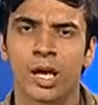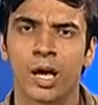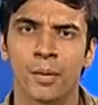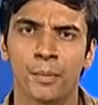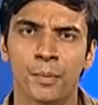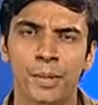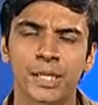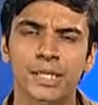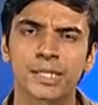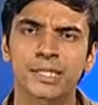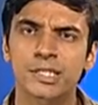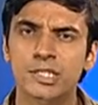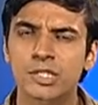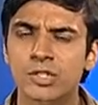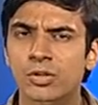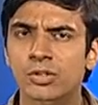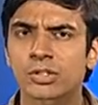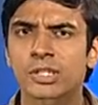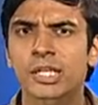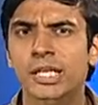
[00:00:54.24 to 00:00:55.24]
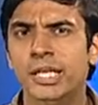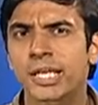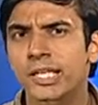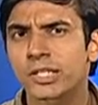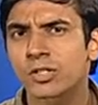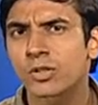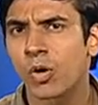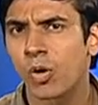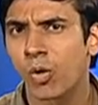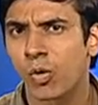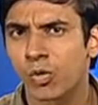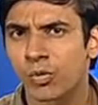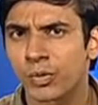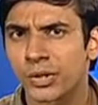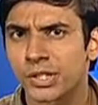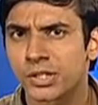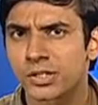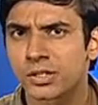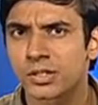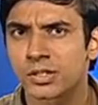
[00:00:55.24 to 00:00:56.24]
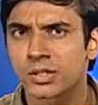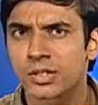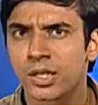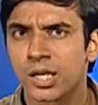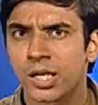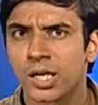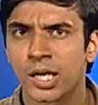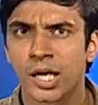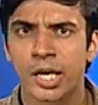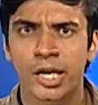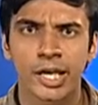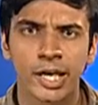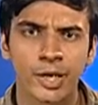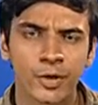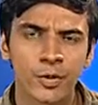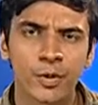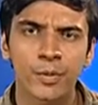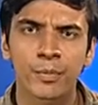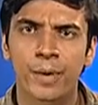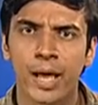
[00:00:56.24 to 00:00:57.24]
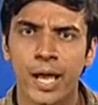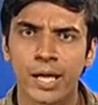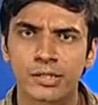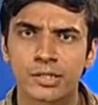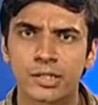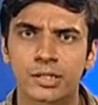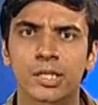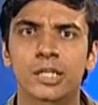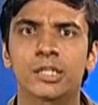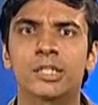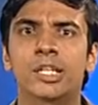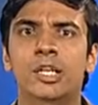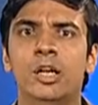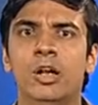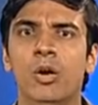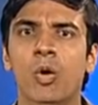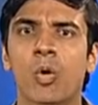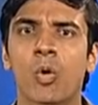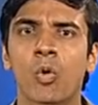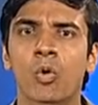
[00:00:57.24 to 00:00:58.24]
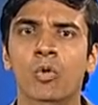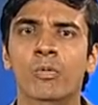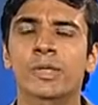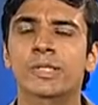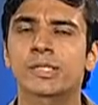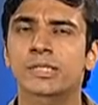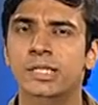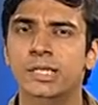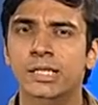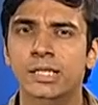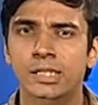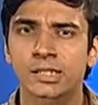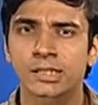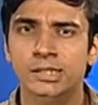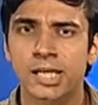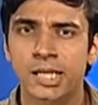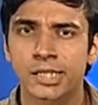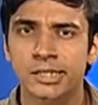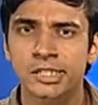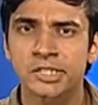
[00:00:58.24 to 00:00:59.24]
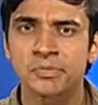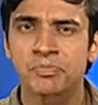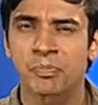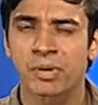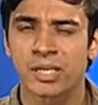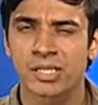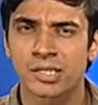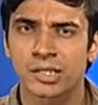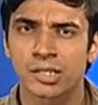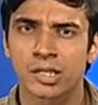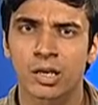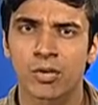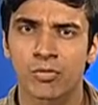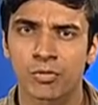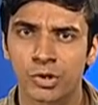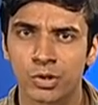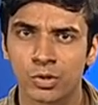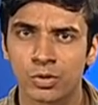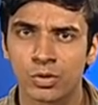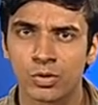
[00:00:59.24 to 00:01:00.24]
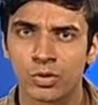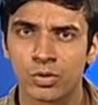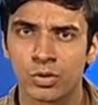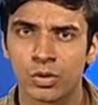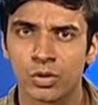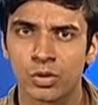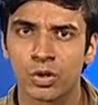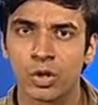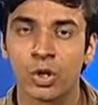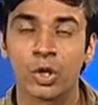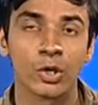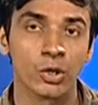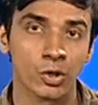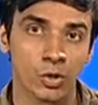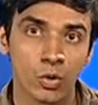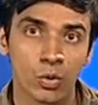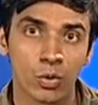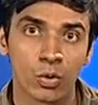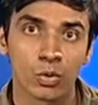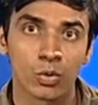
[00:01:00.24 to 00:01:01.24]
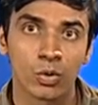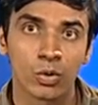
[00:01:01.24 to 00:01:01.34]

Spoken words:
But this is not the case always. Can you imagine that there are always single charges present around you? No.